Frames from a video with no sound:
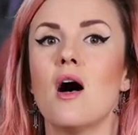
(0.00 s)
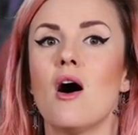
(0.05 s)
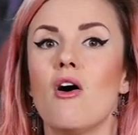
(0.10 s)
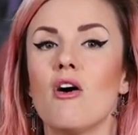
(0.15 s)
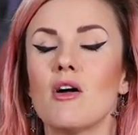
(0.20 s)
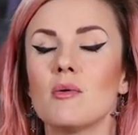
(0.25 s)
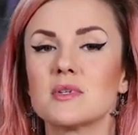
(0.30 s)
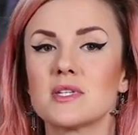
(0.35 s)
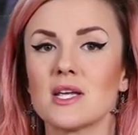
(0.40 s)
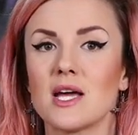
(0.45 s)

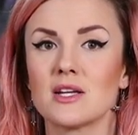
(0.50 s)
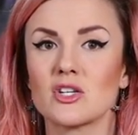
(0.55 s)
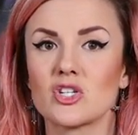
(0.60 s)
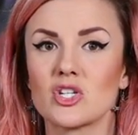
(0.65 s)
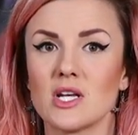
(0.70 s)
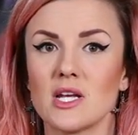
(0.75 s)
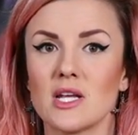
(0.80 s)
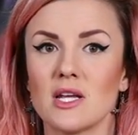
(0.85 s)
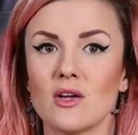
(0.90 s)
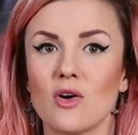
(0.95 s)
I was
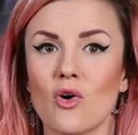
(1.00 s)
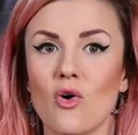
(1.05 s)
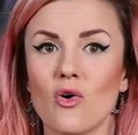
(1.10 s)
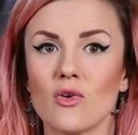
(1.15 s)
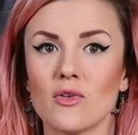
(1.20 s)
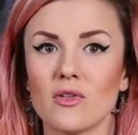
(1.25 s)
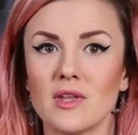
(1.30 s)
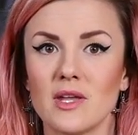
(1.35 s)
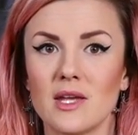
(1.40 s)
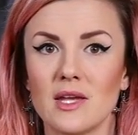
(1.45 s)
actually
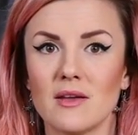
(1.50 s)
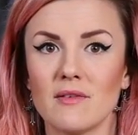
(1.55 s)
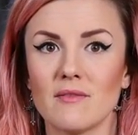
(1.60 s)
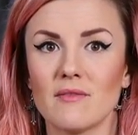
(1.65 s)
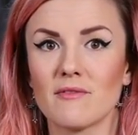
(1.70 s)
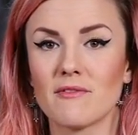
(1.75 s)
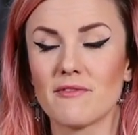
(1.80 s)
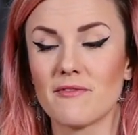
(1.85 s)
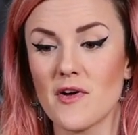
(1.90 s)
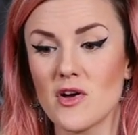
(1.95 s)
on the
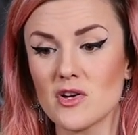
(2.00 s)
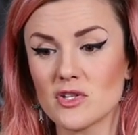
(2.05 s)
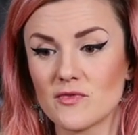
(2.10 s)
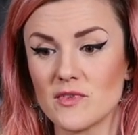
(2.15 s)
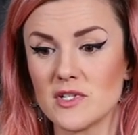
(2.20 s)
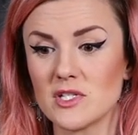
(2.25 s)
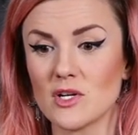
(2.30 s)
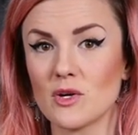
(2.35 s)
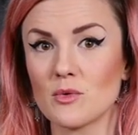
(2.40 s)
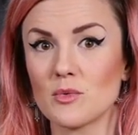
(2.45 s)
first
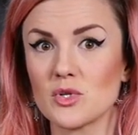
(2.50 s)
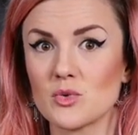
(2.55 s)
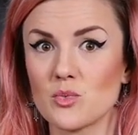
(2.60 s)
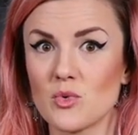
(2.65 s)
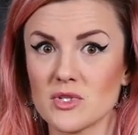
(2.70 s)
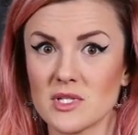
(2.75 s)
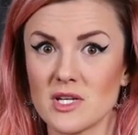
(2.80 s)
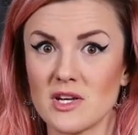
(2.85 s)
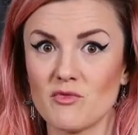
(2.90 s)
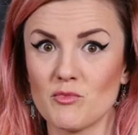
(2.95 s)
video, which
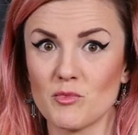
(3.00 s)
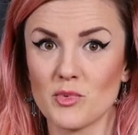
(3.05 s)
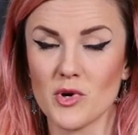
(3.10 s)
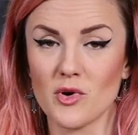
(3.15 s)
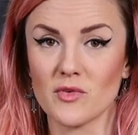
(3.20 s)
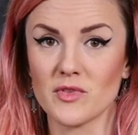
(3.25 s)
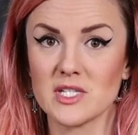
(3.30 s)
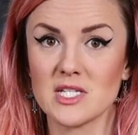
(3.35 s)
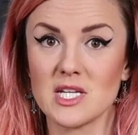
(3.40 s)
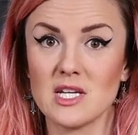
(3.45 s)
wasn't even put
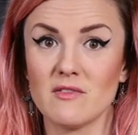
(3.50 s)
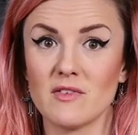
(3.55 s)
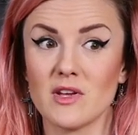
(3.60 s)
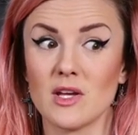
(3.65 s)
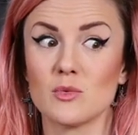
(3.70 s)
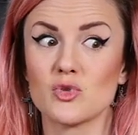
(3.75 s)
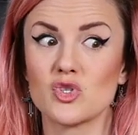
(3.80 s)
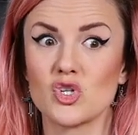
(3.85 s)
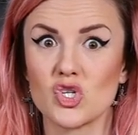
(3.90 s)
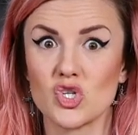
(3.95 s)
on the TV,
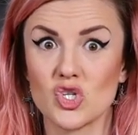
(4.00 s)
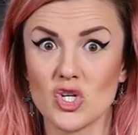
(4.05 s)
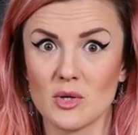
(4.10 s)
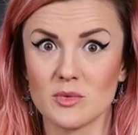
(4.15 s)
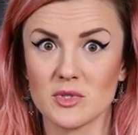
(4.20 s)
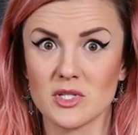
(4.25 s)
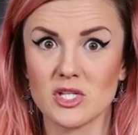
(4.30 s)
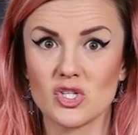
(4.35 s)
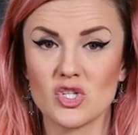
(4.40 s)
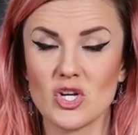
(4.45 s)
it was just
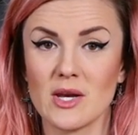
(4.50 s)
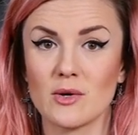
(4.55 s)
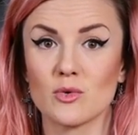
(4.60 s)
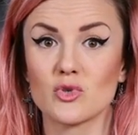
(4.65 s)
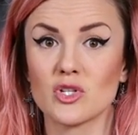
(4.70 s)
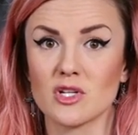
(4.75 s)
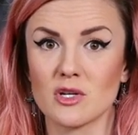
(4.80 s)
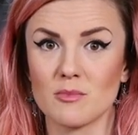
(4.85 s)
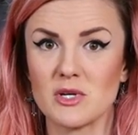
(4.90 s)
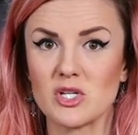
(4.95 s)
shown to the channel
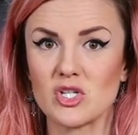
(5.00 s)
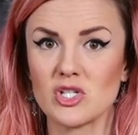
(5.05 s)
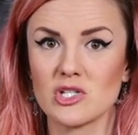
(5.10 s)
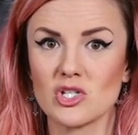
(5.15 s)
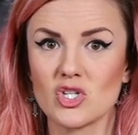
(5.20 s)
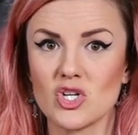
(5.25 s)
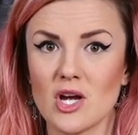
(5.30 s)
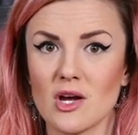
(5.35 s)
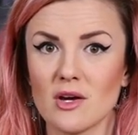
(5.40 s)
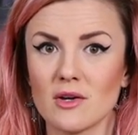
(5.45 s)
to commission the
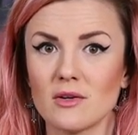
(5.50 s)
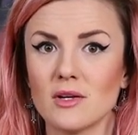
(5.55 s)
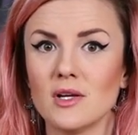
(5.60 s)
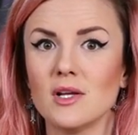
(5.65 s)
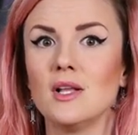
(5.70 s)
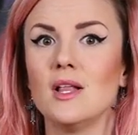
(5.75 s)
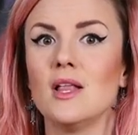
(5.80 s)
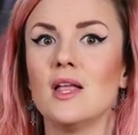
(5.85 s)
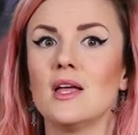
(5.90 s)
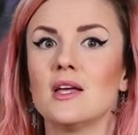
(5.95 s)
show.
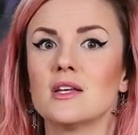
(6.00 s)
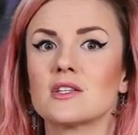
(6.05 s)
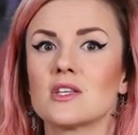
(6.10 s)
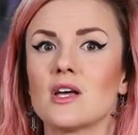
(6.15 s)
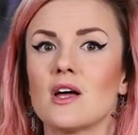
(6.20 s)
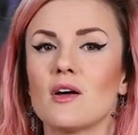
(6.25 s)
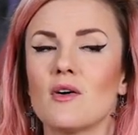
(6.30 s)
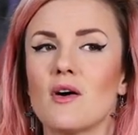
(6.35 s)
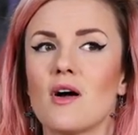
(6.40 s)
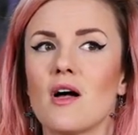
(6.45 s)

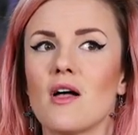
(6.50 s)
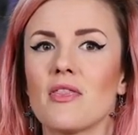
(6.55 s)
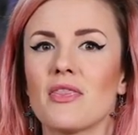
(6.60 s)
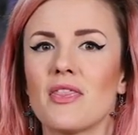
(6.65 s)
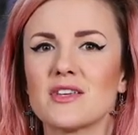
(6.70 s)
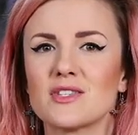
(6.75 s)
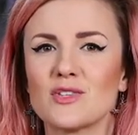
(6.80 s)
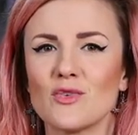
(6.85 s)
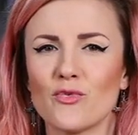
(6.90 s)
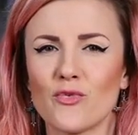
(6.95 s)
So
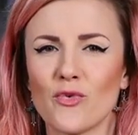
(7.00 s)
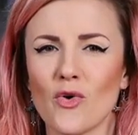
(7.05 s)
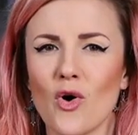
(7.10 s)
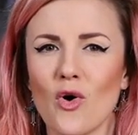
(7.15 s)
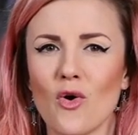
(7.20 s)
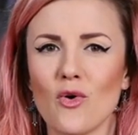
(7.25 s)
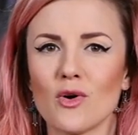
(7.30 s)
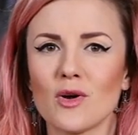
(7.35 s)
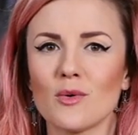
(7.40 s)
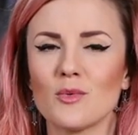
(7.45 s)
there's a
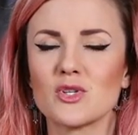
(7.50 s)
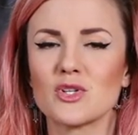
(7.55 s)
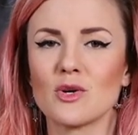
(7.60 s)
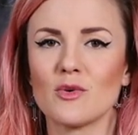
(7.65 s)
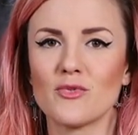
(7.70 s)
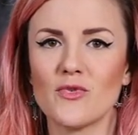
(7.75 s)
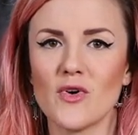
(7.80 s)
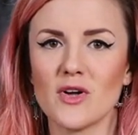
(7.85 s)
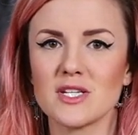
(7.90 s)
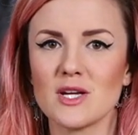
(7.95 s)
vlog, which
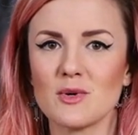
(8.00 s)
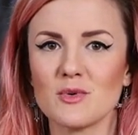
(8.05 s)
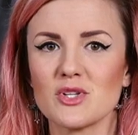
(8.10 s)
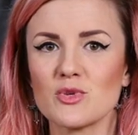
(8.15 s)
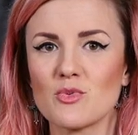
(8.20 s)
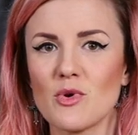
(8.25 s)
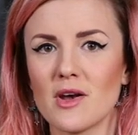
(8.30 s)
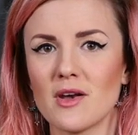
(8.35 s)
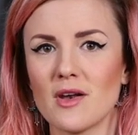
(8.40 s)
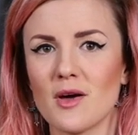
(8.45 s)
I'll find out
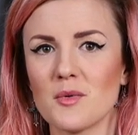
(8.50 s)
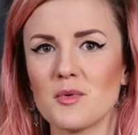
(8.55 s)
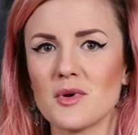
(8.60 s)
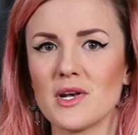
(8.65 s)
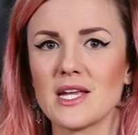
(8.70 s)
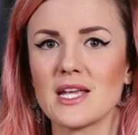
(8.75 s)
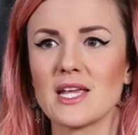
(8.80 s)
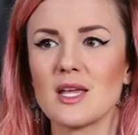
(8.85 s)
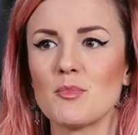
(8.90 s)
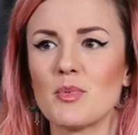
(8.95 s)
which one, and I will
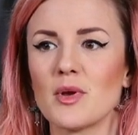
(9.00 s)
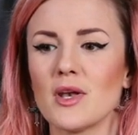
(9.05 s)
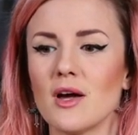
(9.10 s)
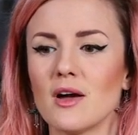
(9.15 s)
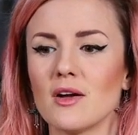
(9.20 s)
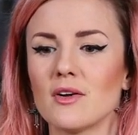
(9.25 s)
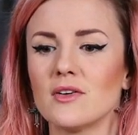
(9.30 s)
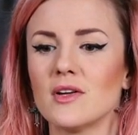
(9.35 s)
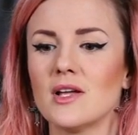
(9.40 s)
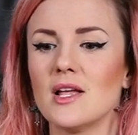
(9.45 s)
link it
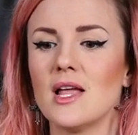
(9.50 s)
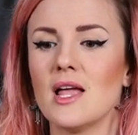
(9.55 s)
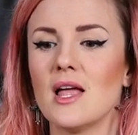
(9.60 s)
below,